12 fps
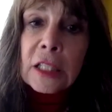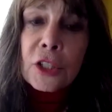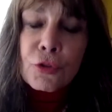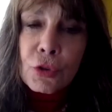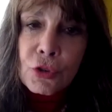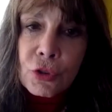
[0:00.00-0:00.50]

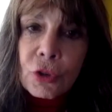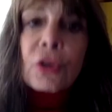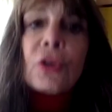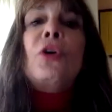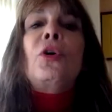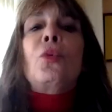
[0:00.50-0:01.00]
literature,
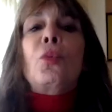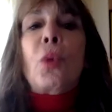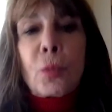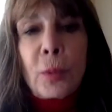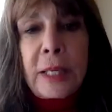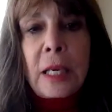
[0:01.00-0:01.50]

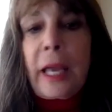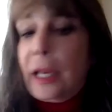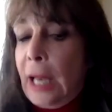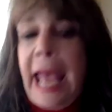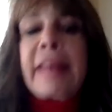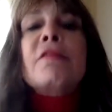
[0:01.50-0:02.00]
what we and,
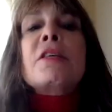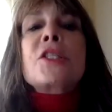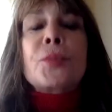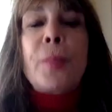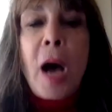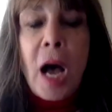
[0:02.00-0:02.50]
and the
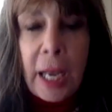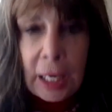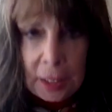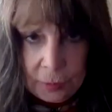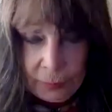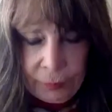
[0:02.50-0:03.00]

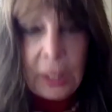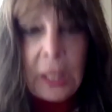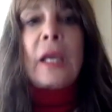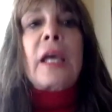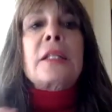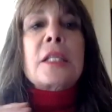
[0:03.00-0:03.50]
spine
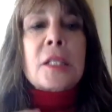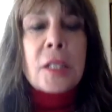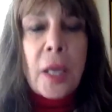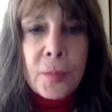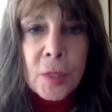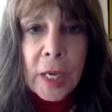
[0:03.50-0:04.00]
and the
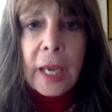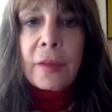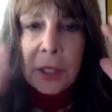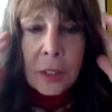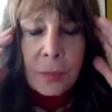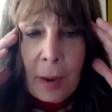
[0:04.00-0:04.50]
subtext.
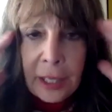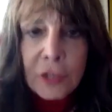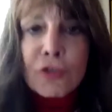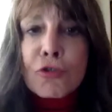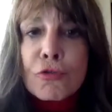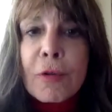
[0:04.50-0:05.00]
That's my
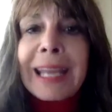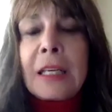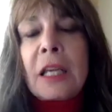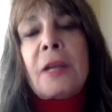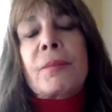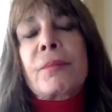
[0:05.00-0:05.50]

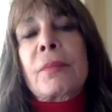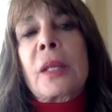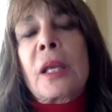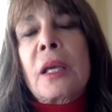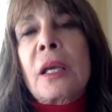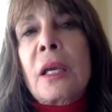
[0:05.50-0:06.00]
training.
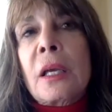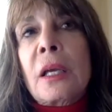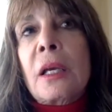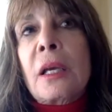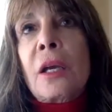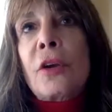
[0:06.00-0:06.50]

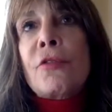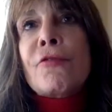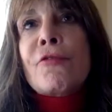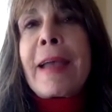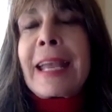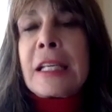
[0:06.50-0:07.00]

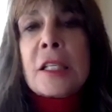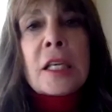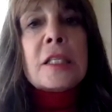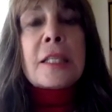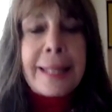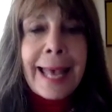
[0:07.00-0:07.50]

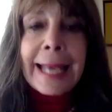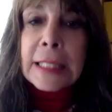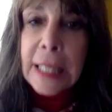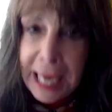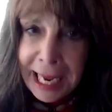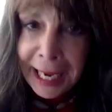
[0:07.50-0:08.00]
Francis, that
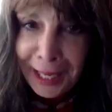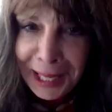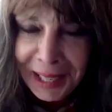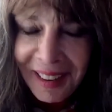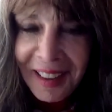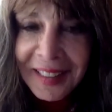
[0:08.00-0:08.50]
day
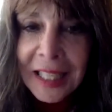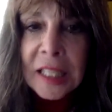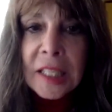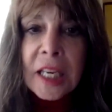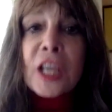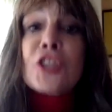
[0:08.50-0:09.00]
on the
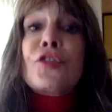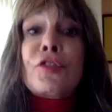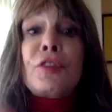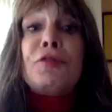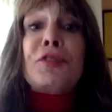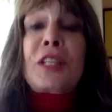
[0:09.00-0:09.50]
stage,
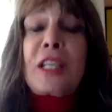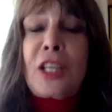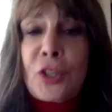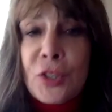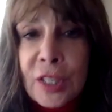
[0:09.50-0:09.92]
50 years